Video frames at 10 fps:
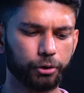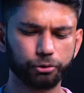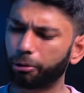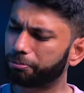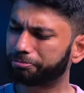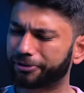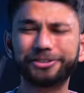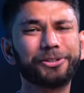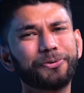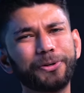So
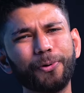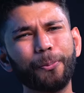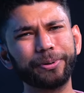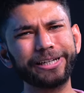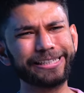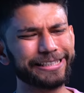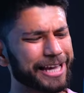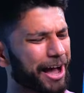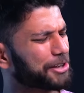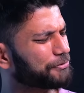does the Vivo beat
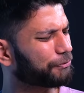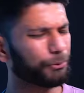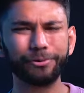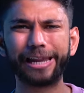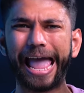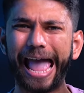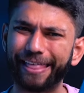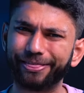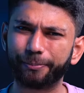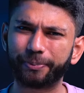the iPhone
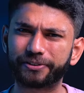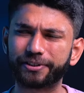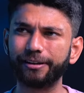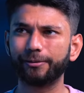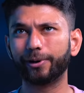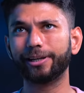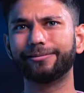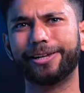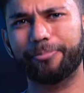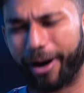and the Pixel?
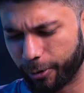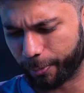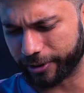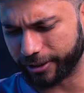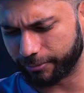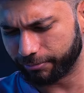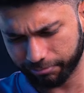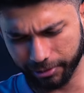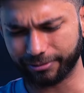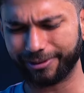Well, in my opinion,
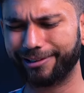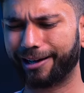personally,